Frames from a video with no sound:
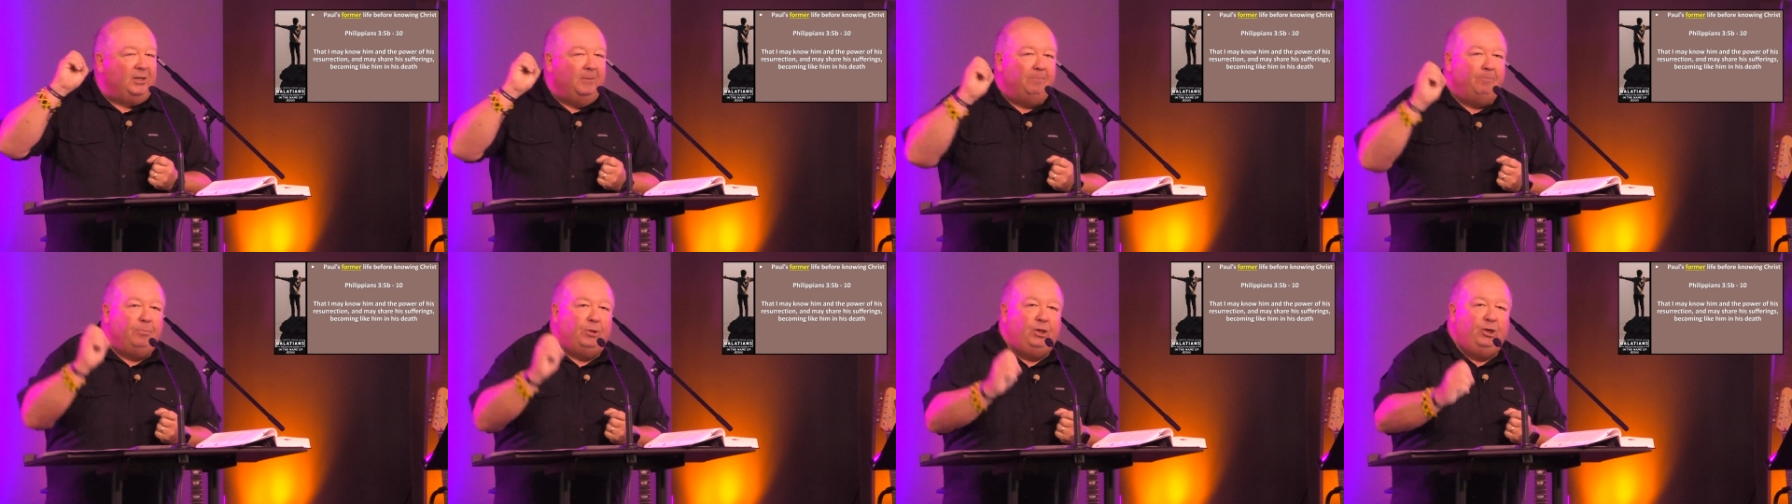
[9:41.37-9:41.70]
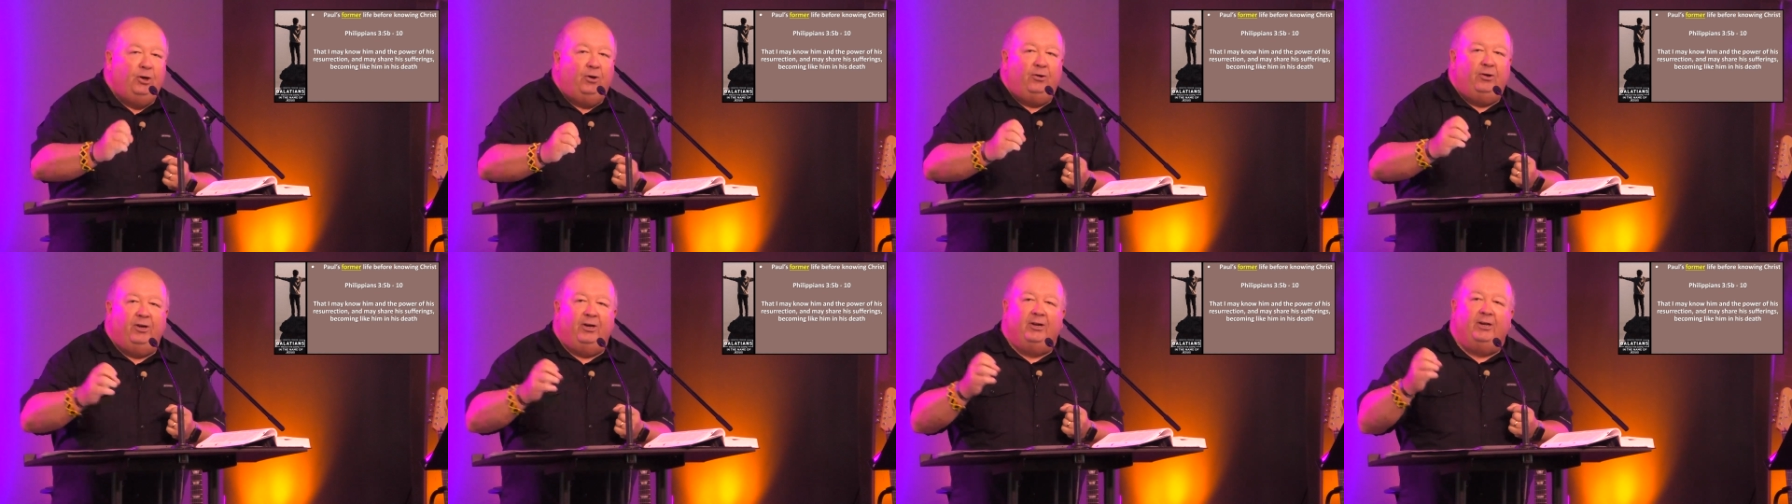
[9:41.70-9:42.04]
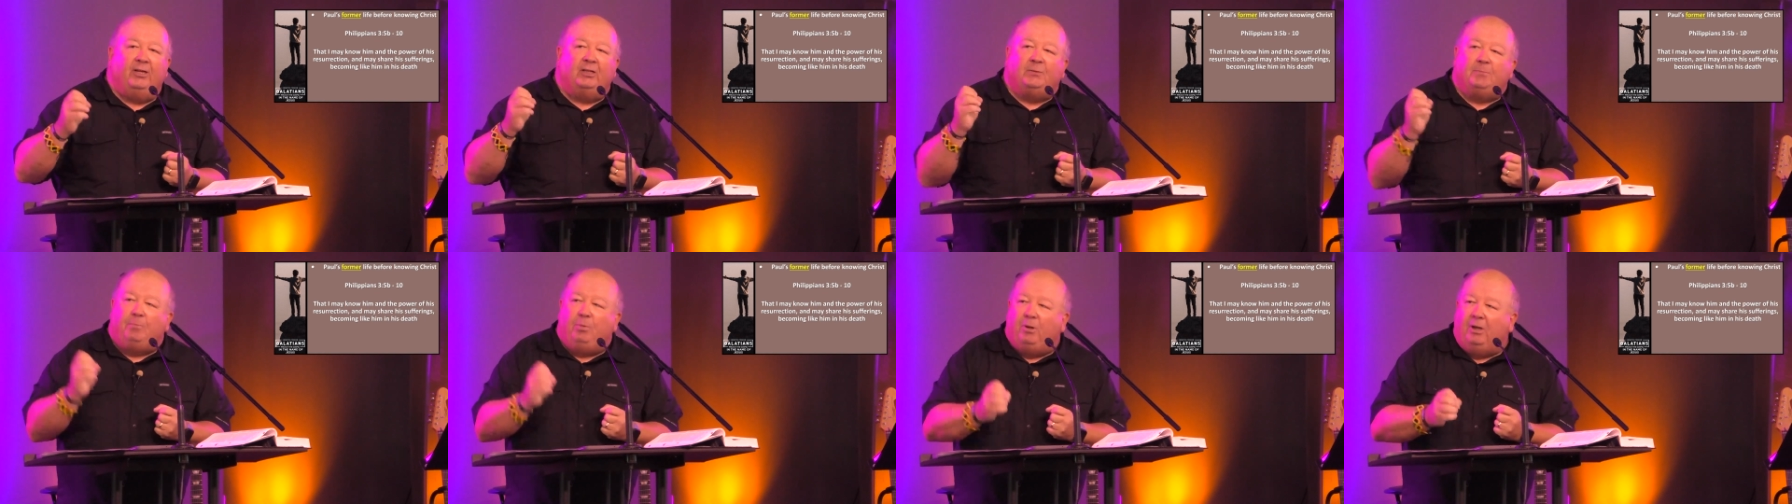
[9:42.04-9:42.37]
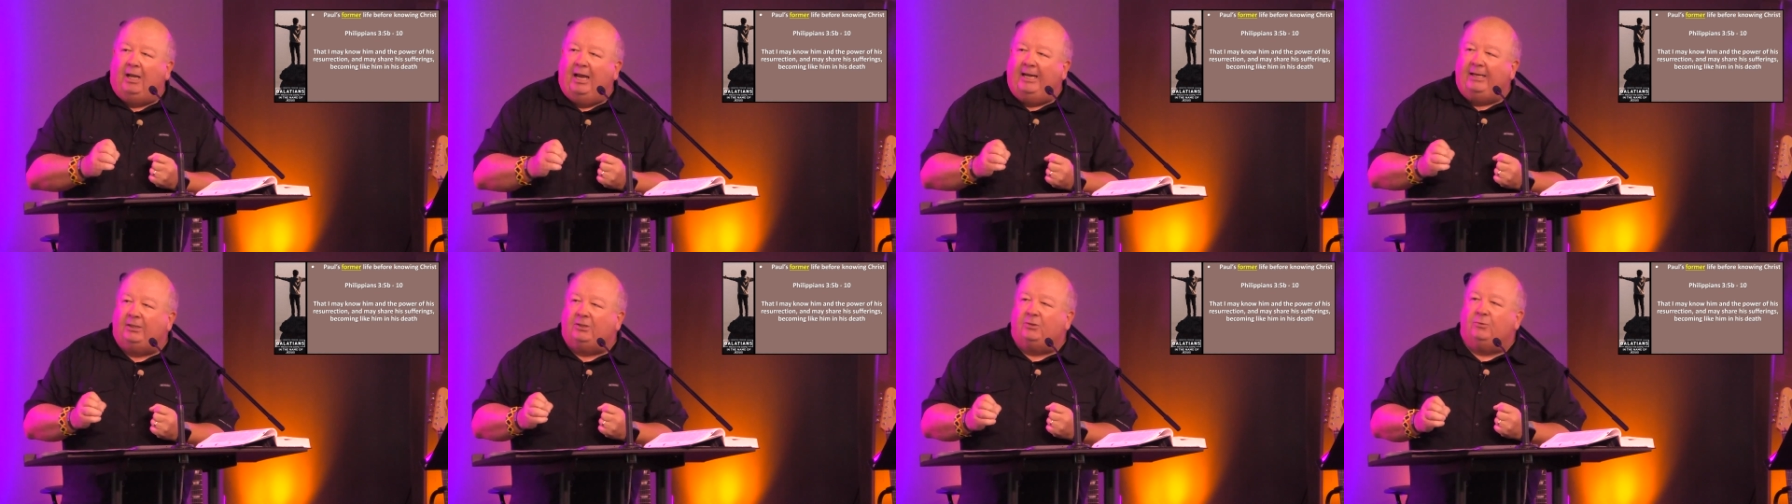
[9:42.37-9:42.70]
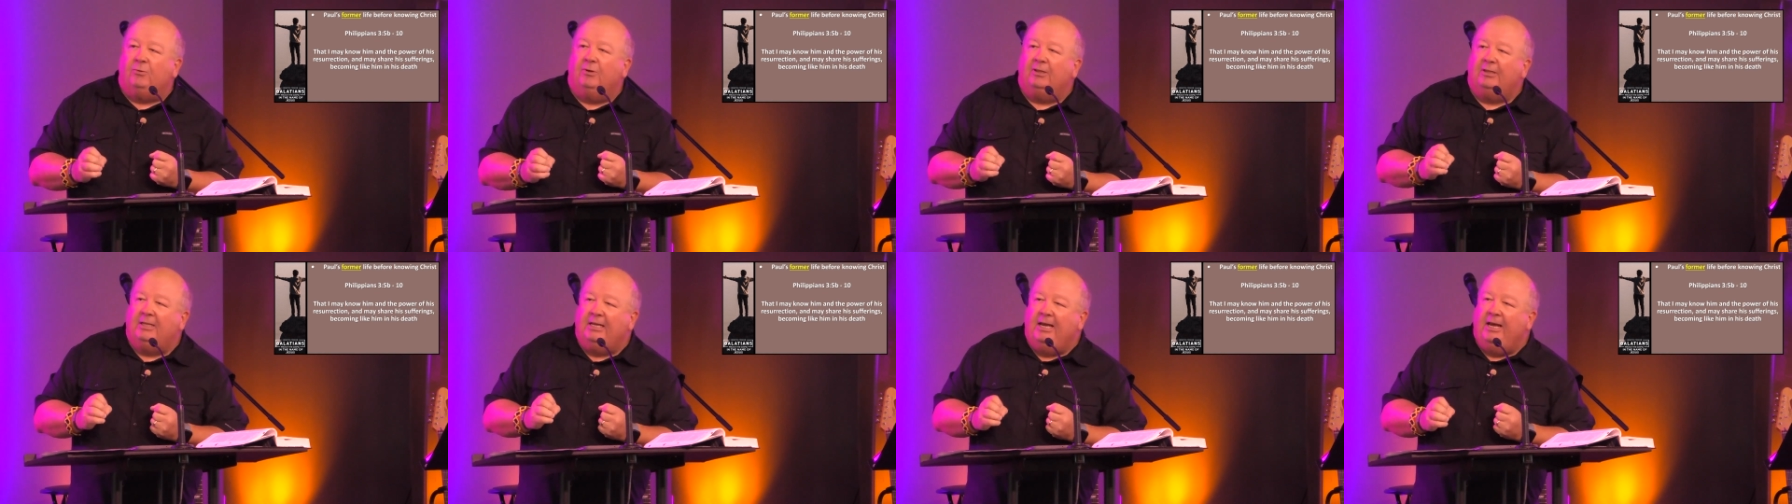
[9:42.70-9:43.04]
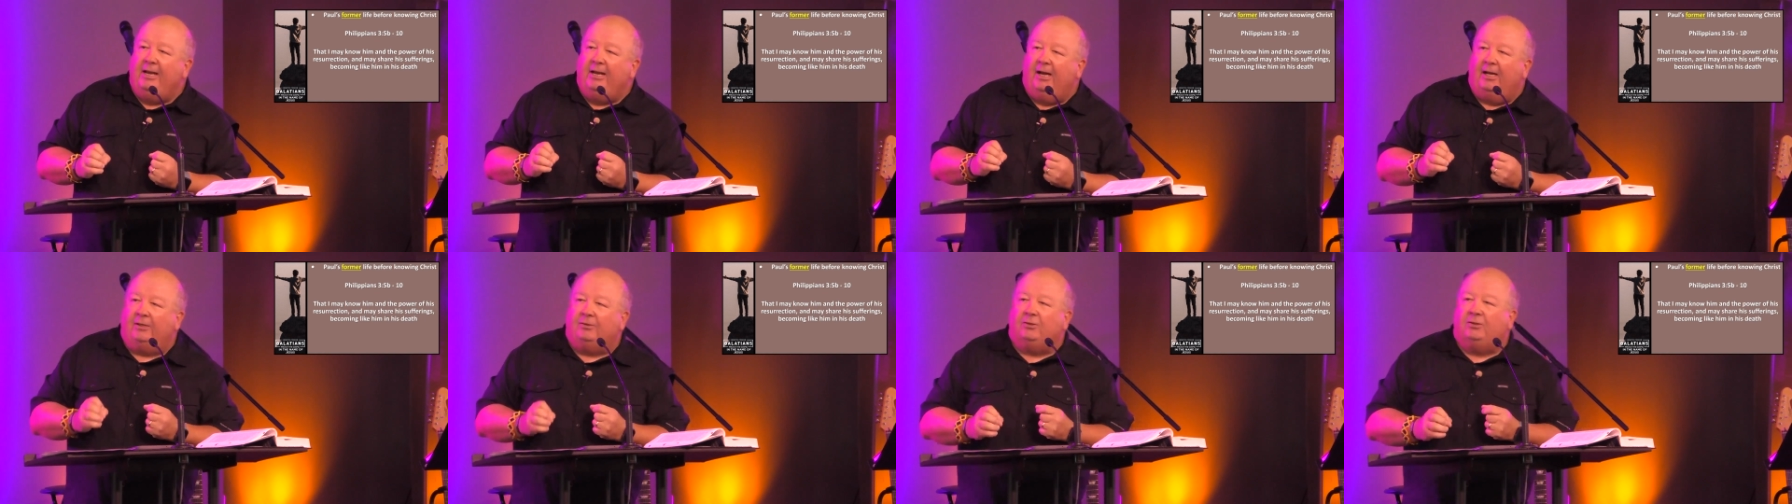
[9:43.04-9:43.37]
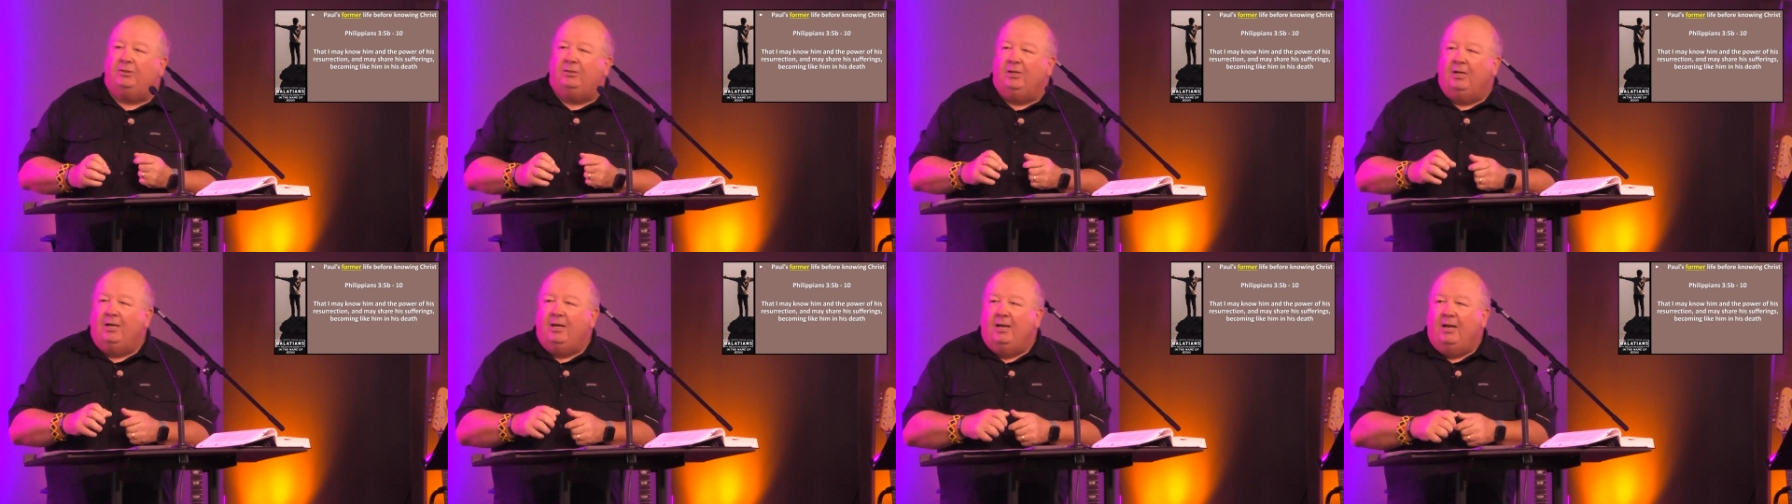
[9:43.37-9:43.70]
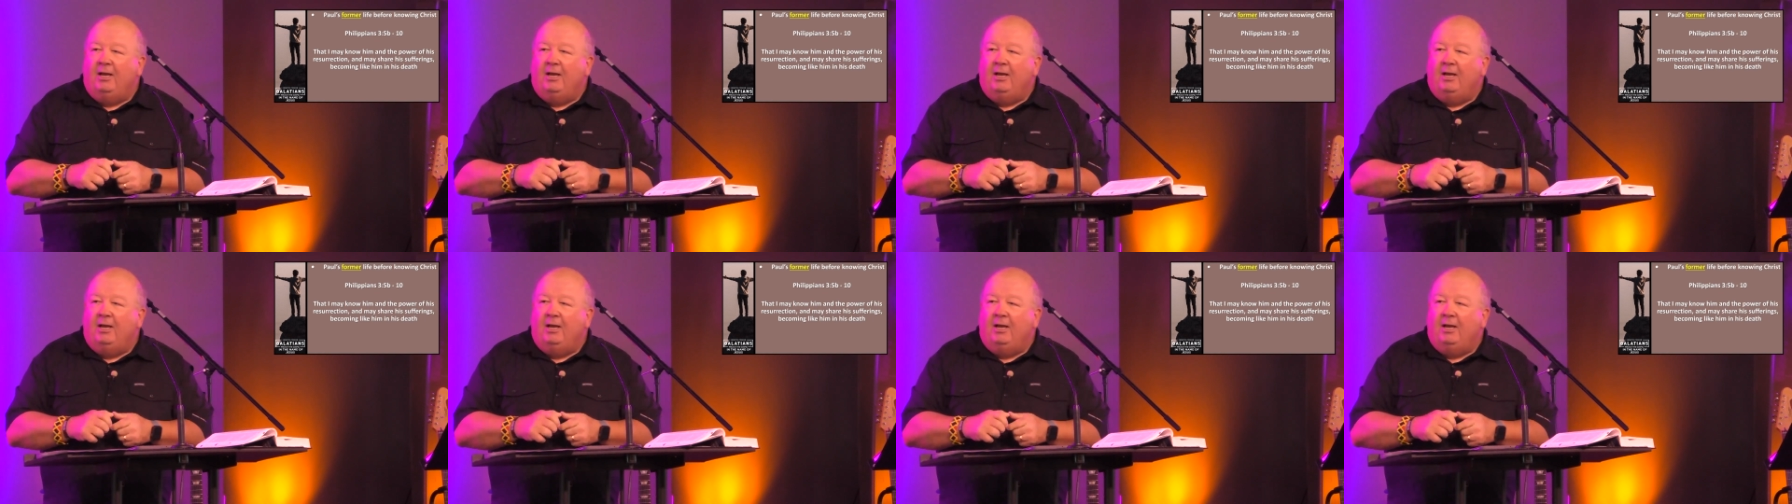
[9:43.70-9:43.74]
imputed, is placed within us,